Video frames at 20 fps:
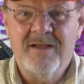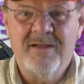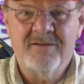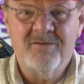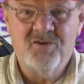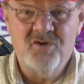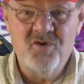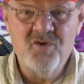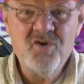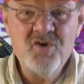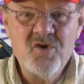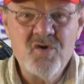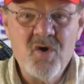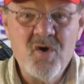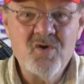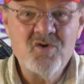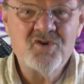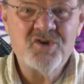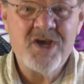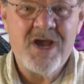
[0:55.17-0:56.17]
Now do your
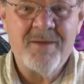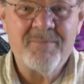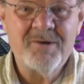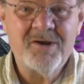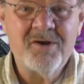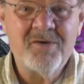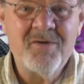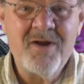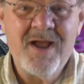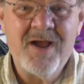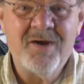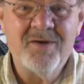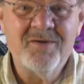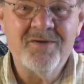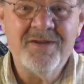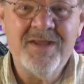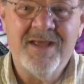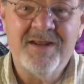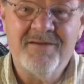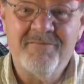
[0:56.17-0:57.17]
own shopping
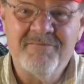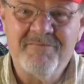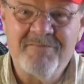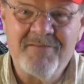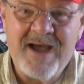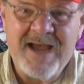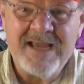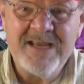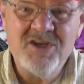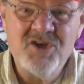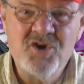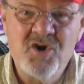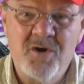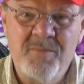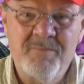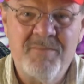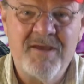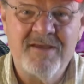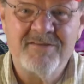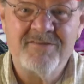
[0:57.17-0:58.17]
around and find
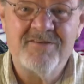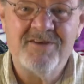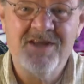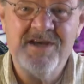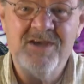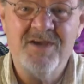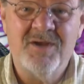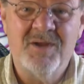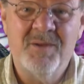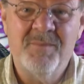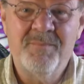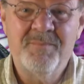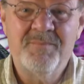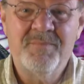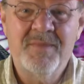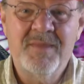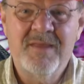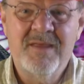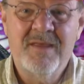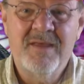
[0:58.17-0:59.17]
your best deal.
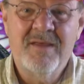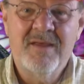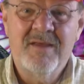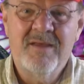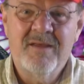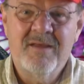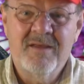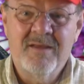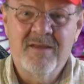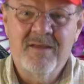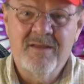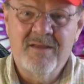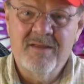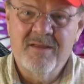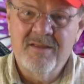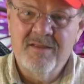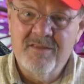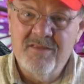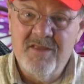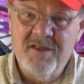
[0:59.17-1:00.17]

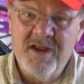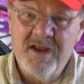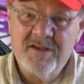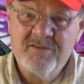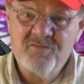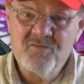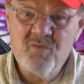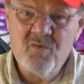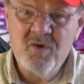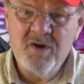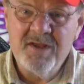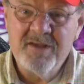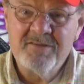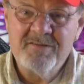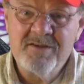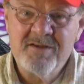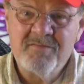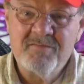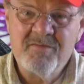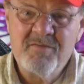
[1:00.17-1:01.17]
The next rule I
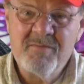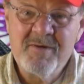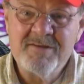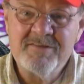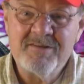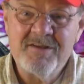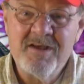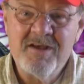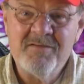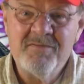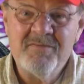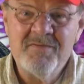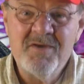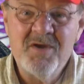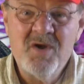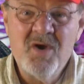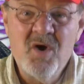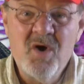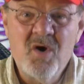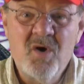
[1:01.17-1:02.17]
set for myself
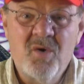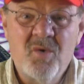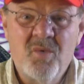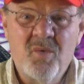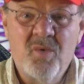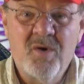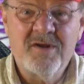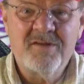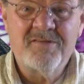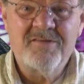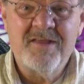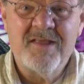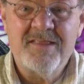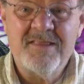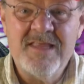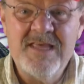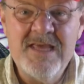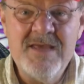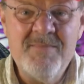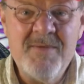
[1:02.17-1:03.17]
was
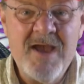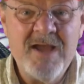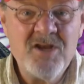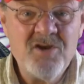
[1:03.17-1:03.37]
that the